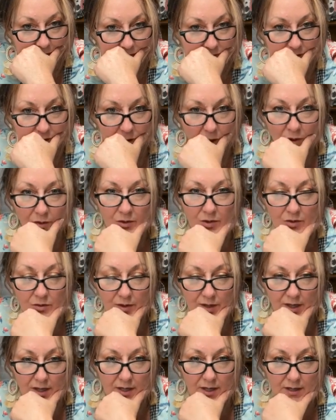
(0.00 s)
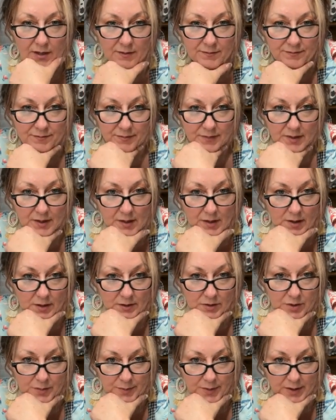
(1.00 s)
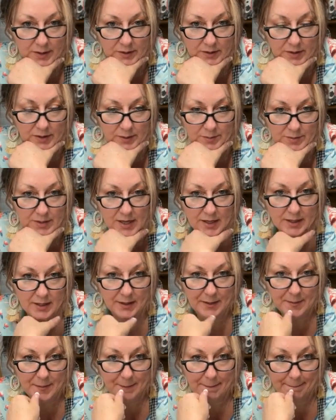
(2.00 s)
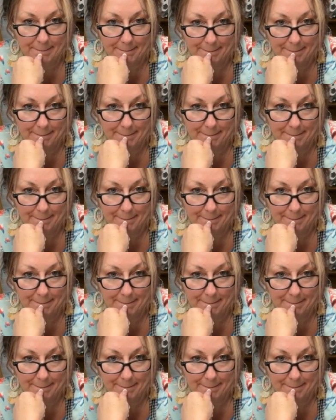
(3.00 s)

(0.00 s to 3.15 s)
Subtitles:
It's called Unique, the collagen powder that I'm taking.